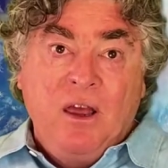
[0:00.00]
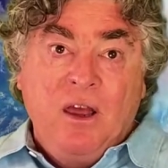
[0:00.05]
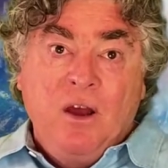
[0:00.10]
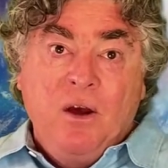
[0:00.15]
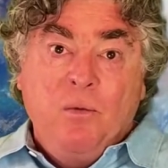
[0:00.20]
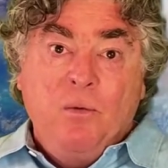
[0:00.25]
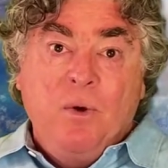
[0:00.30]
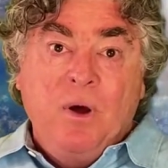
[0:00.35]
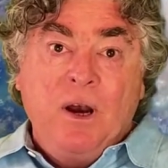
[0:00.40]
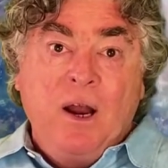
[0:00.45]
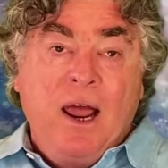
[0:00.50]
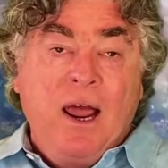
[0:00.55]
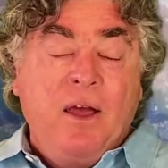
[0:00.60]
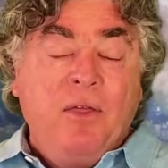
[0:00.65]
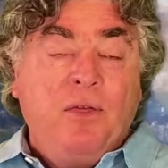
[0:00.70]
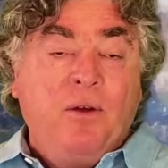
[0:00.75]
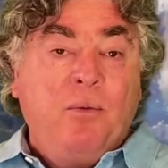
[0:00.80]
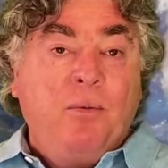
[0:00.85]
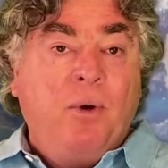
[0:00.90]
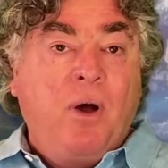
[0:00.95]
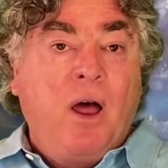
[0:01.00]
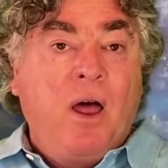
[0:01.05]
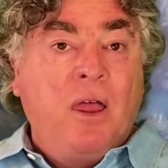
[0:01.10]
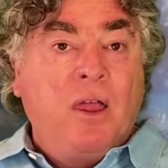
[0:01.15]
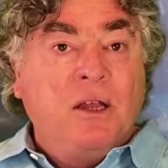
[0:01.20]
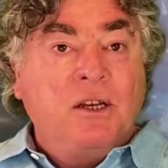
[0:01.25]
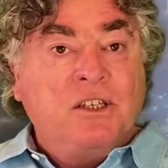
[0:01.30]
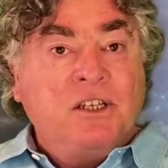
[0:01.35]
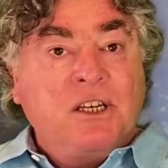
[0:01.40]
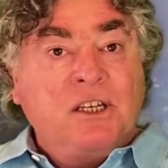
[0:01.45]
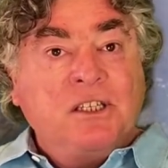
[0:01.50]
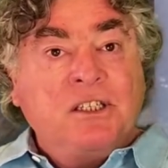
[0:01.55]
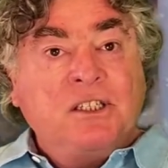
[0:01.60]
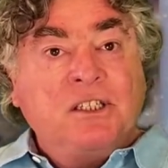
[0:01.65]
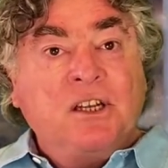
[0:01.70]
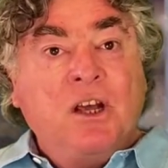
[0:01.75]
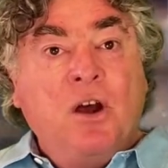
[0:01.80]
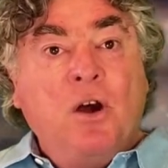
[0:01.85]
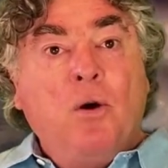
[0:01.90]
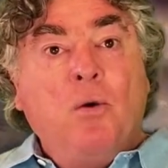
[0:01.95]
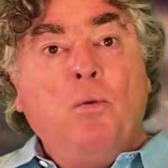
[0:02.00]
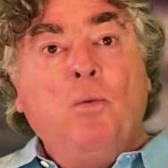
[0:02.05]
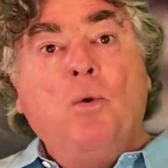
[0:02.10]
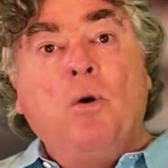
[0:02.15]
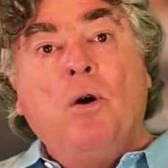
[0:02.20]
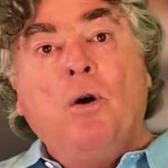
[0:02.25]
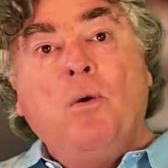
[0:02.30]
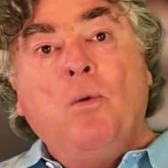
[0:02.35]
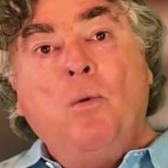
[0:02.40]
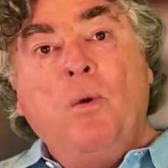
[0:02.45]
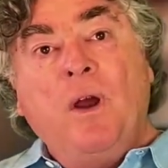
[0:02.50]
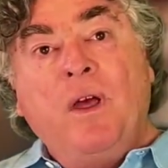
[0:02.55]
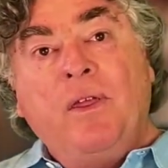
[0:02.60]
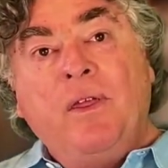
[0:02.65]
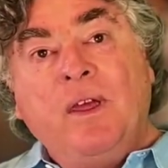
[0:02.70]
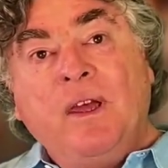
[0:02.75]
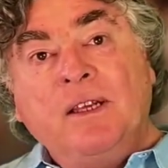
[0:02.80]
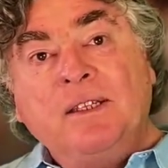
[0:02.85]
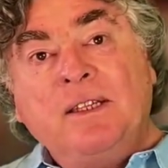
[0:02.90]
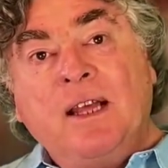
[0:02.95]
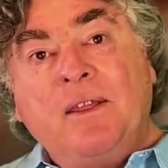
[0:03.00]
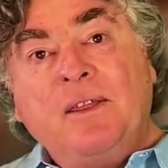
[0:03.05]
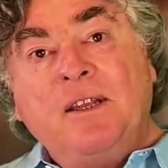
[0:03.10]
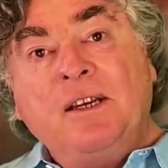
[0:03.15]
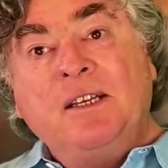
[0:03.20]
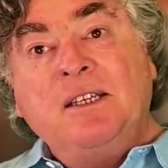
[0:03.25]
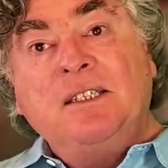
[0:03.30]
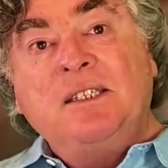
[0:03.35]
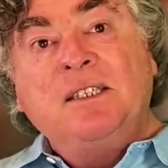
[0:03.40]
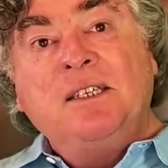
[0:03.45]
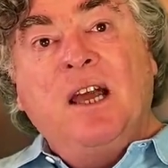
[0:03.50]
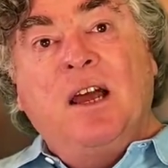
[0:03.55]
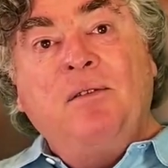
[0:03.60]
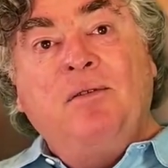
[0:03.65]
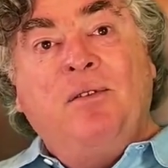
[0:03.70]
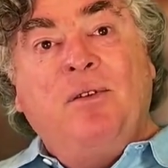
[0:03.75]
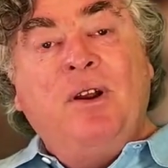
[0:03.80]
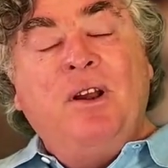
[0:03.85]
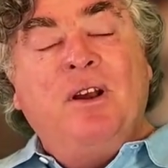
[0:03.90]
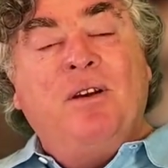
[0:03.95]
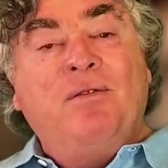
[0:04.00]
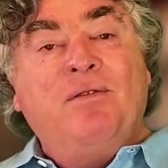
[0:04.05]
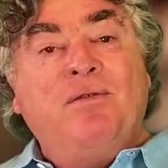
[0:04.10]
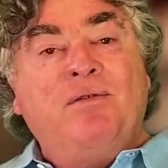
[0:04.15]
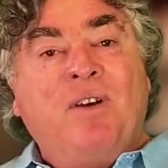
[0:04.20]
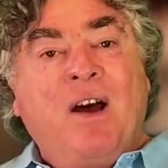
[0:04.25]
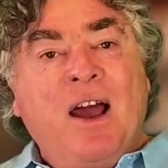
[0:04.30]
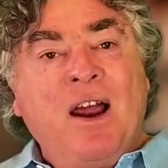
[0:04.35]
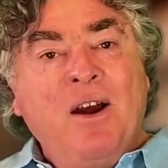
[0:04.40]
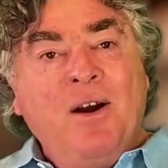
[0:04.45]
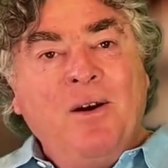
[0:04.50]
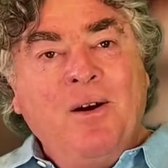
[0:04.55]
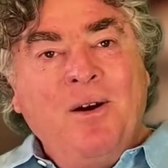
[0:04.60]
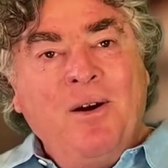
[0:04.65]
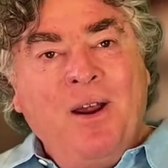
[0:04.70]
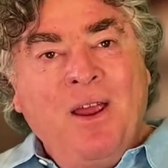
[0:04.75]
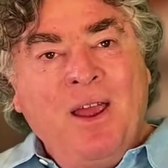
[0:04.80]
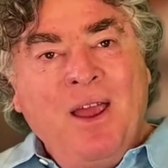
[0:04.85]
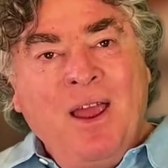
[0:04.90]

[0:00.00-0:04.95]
What anthropologists work with is that the discovery of fire